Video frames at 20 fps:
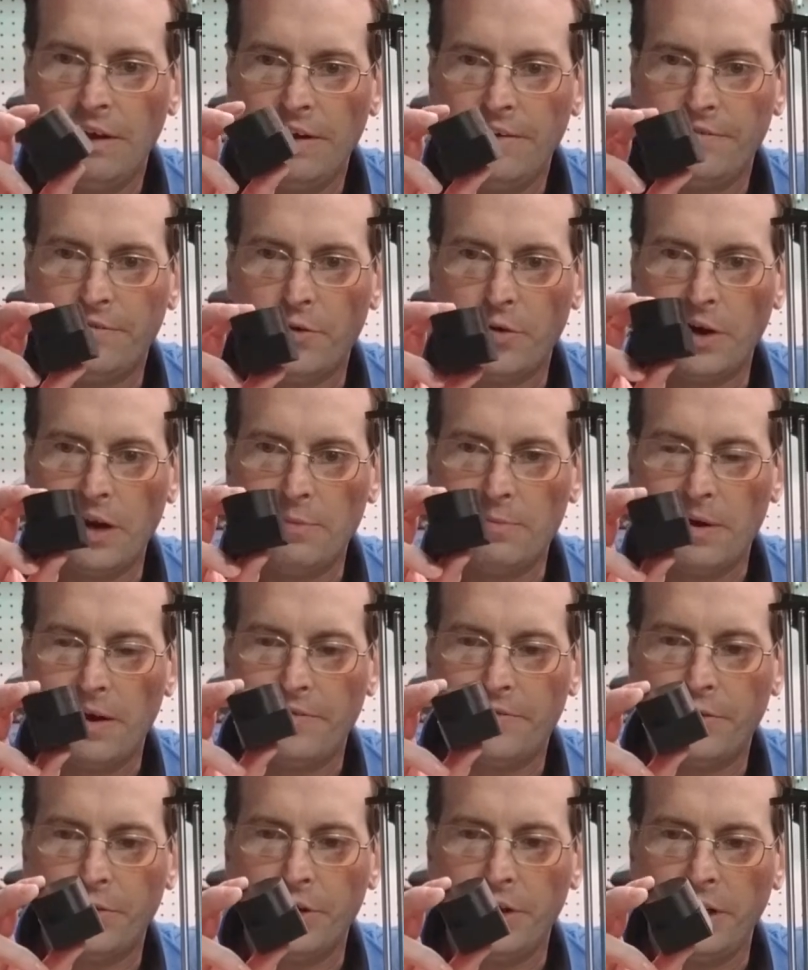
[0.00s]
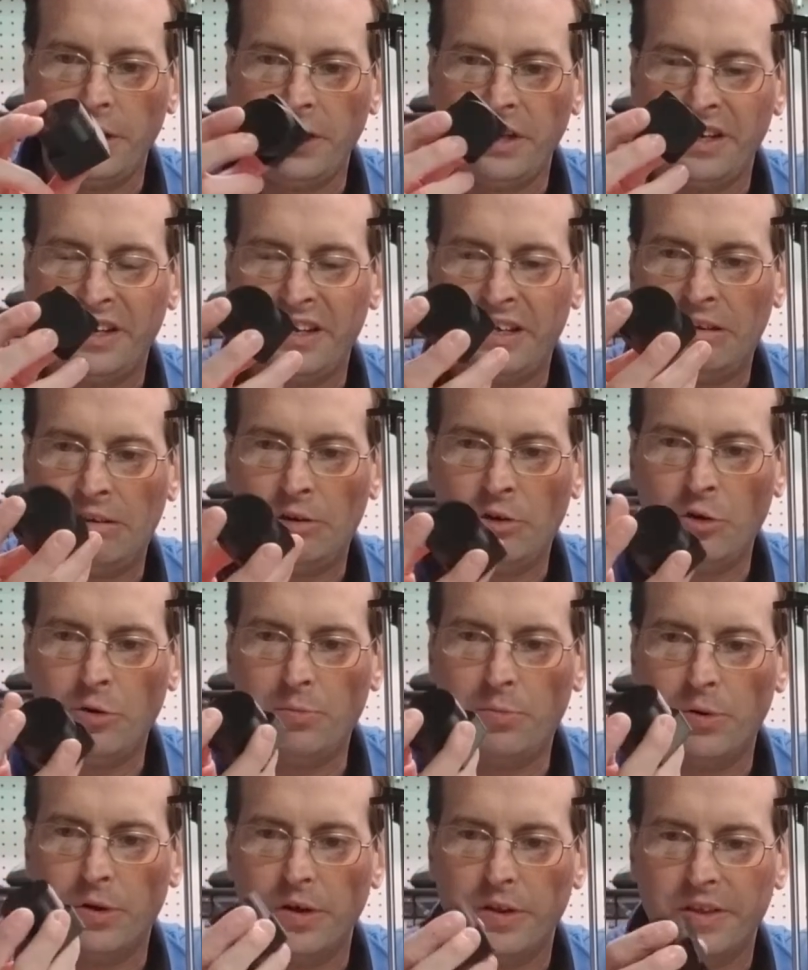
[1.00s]
40 by 40
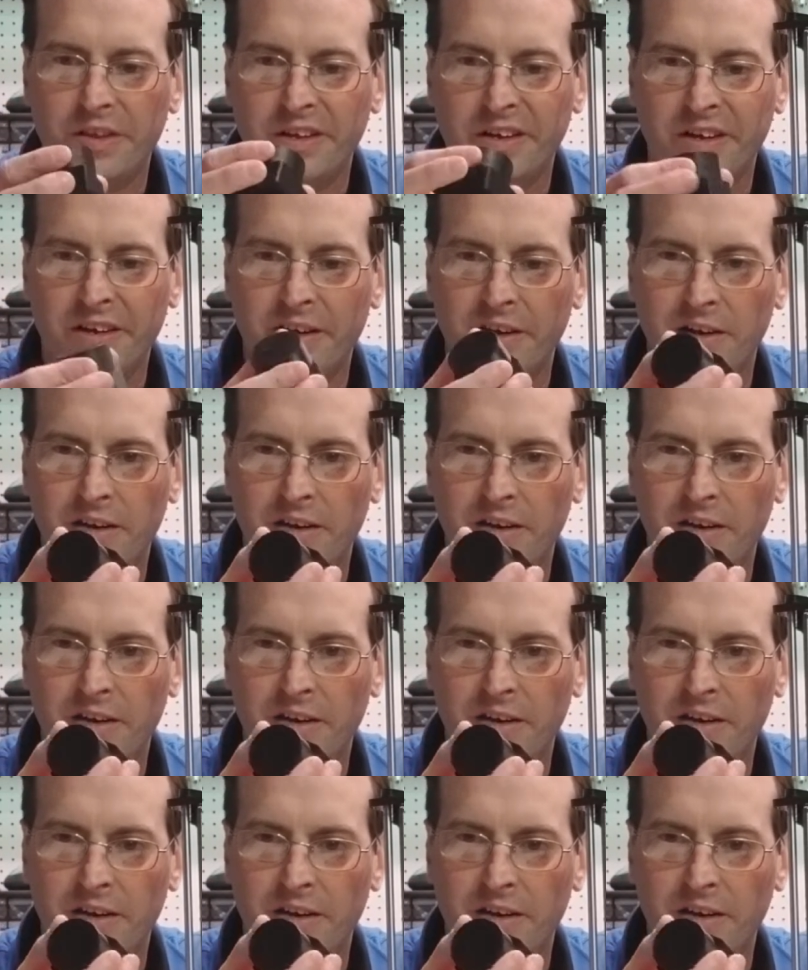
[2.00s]
cube with a